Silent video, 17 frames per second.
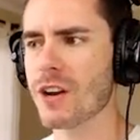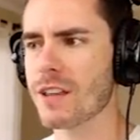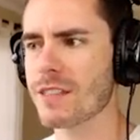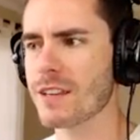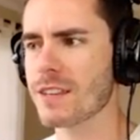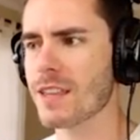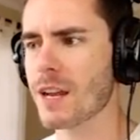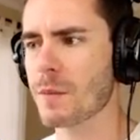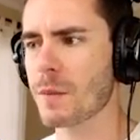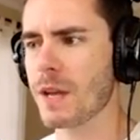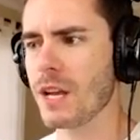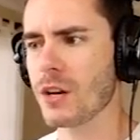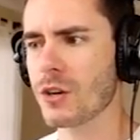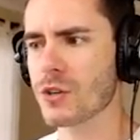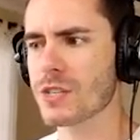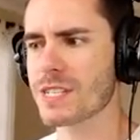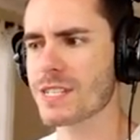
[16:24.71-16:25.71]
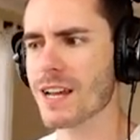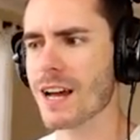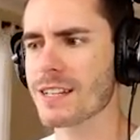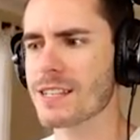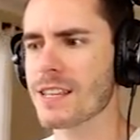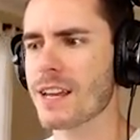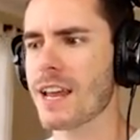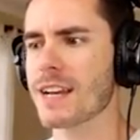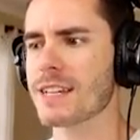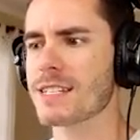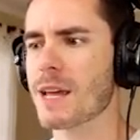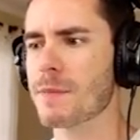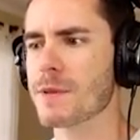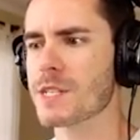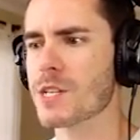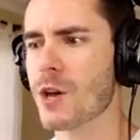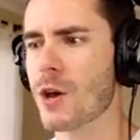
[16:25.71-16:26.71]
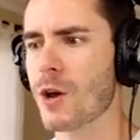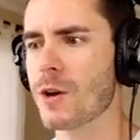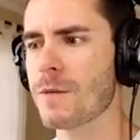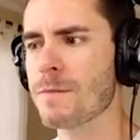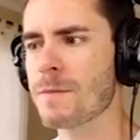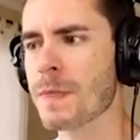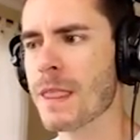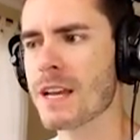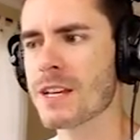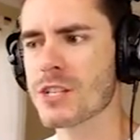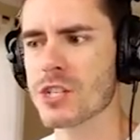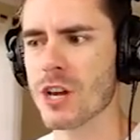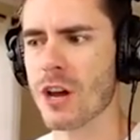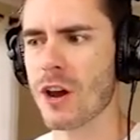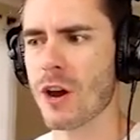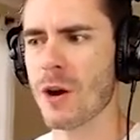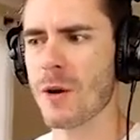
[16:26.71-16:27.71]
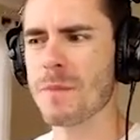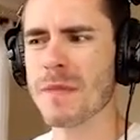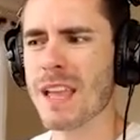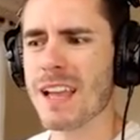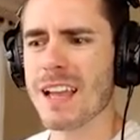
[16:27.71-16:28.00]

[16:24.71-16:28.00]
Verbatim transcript: I think that'd be a good start to the next episode. So